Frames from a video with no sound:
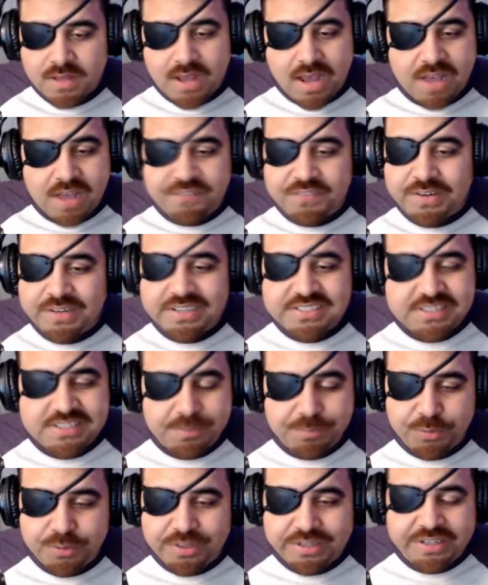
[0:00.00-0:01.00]
I feel like
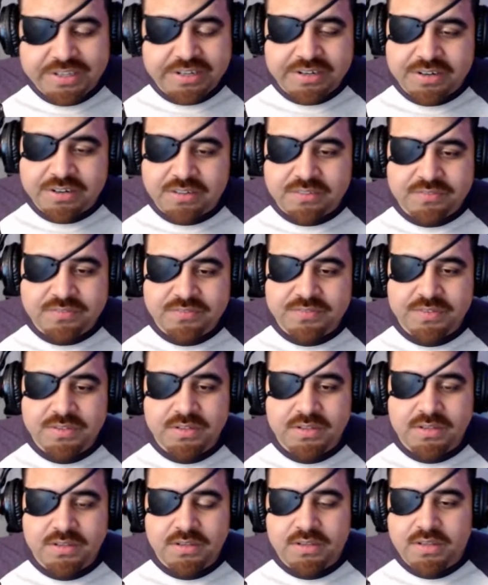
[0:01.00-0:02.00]
simply enough,
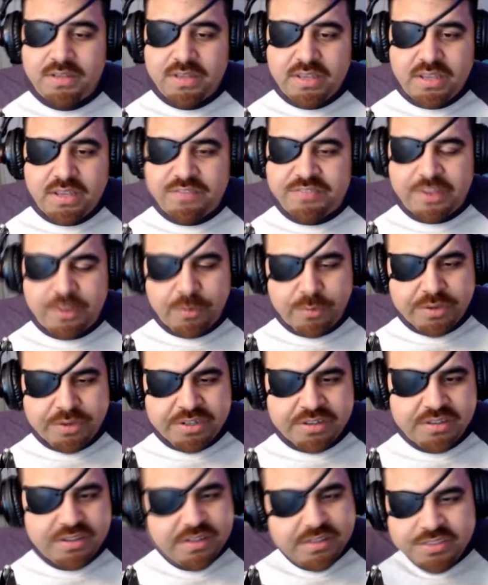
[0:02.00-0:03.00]
if they would
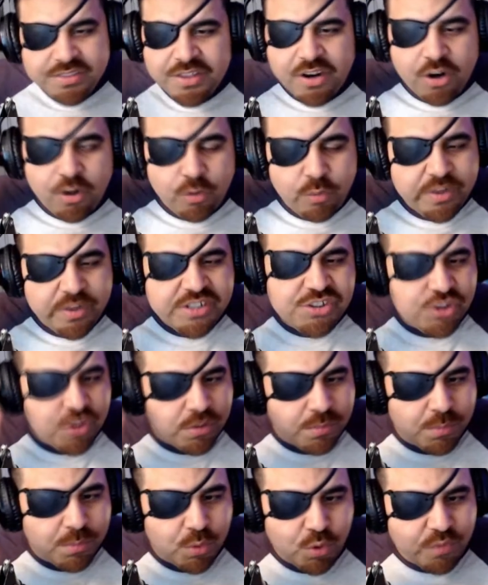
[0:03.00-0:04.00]
have, the
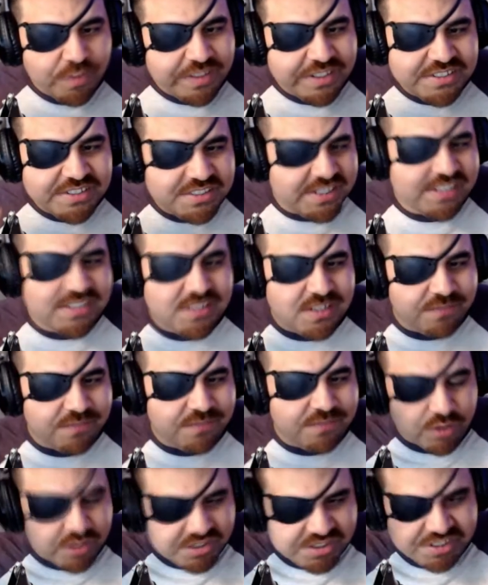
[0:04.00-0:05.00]
original movie sets
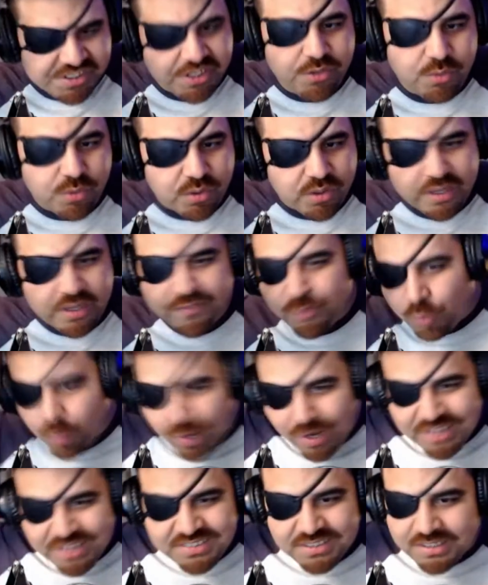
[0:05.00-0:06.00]
up for a sequel. If you
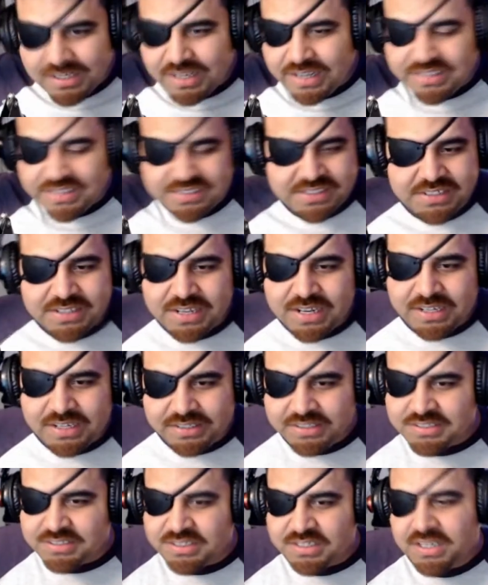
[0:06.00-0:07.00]
watch the
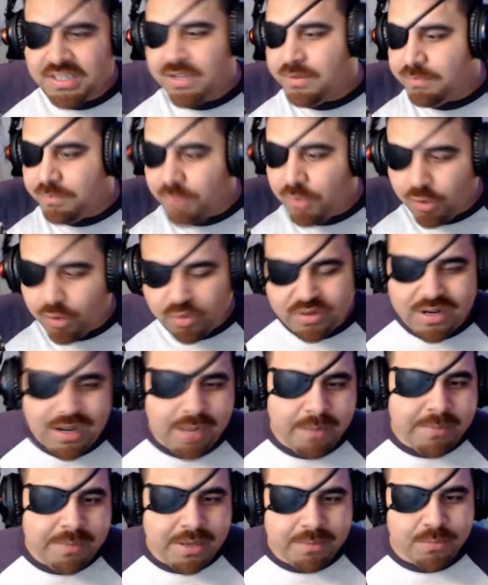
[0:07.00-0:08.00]
1990s Mortal
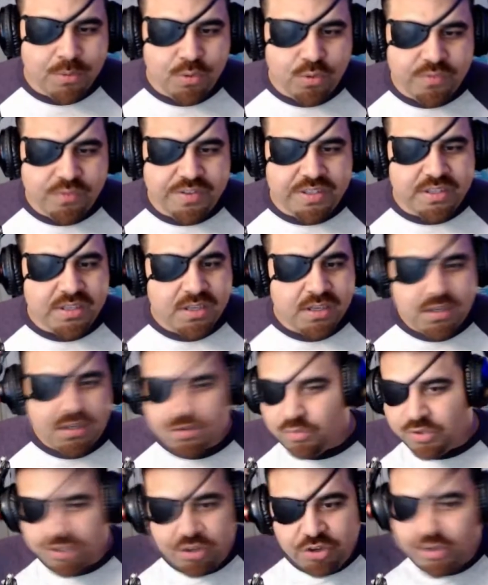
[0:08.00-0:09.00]
Kombat movie,
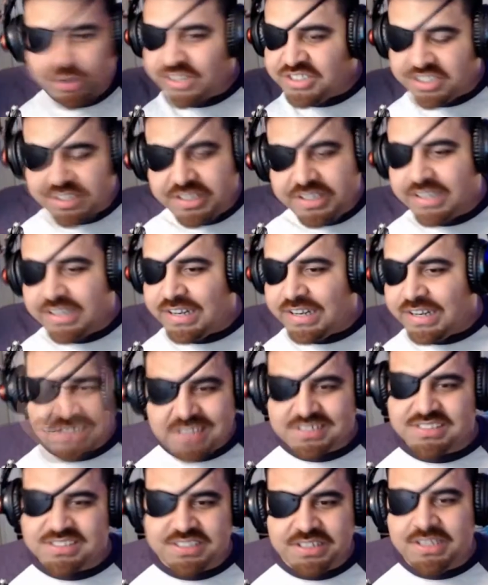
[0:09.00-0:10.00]
when you get to the
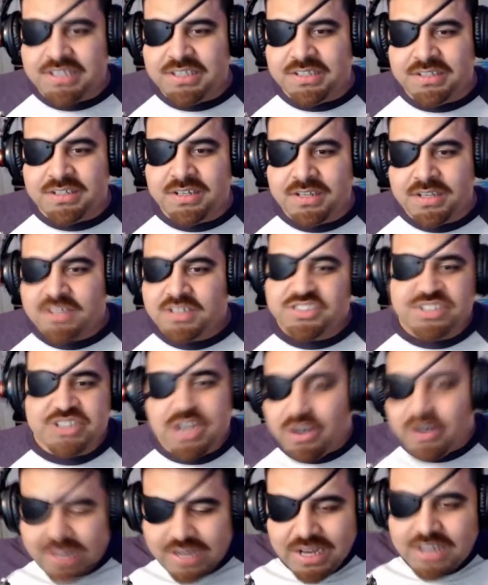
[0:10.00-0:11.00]
last scene,
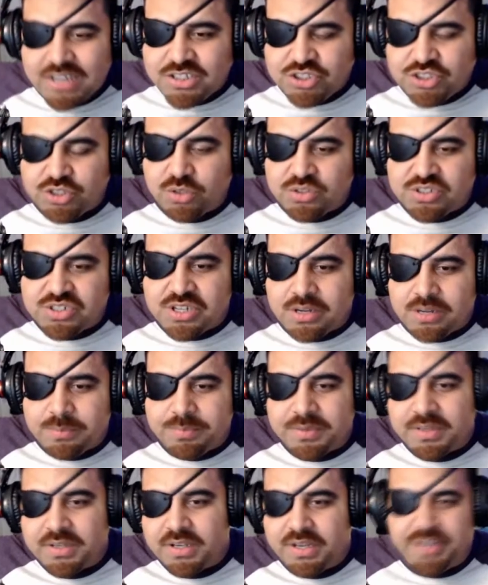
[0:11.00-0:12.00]
Shao Kahn shows
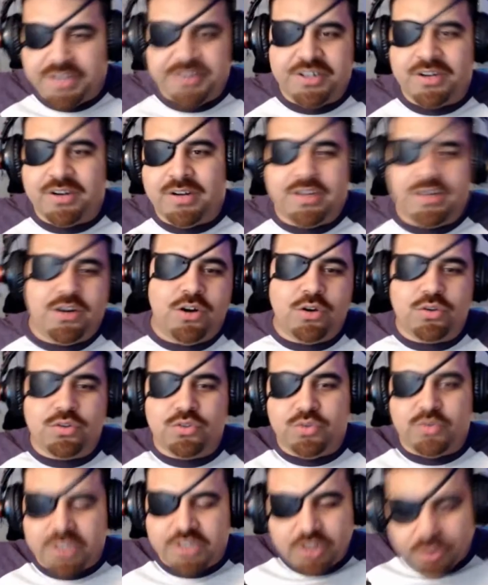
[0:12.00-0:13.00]
up and they're like, "Oh,
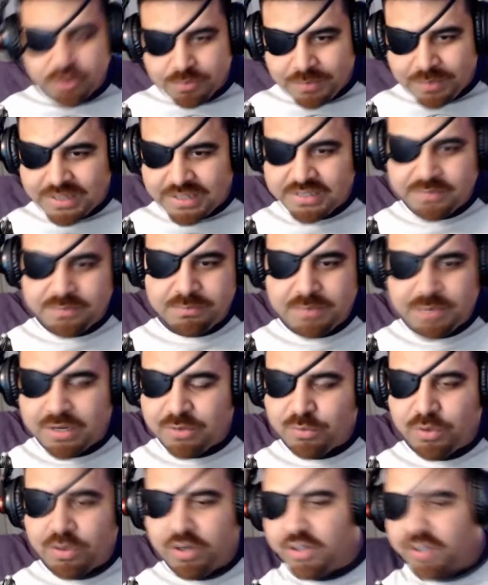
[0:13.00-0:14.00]
you killed my
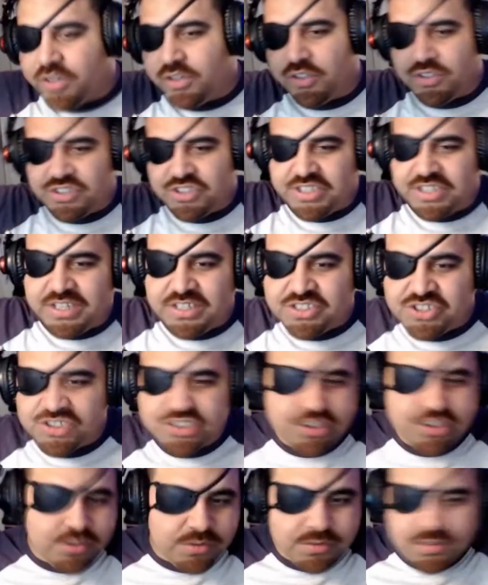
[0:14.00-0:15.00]
worker Shang
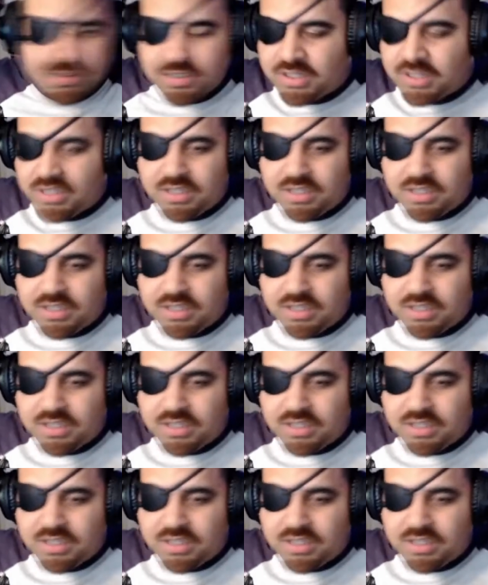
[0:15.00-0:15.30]
Tsung.